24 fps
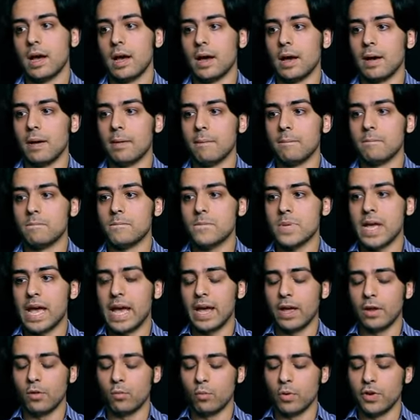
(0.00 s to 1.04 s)
Um,
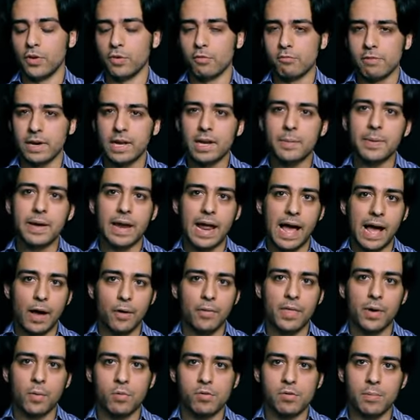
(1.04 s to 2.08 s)
and when you read about
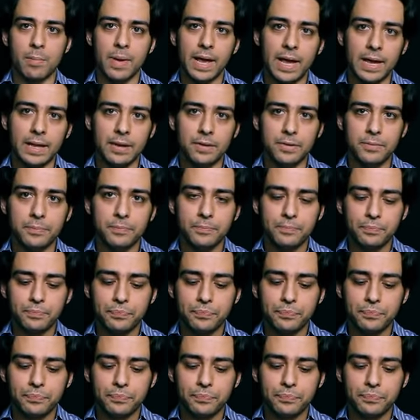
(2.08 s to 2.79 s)
how they were made,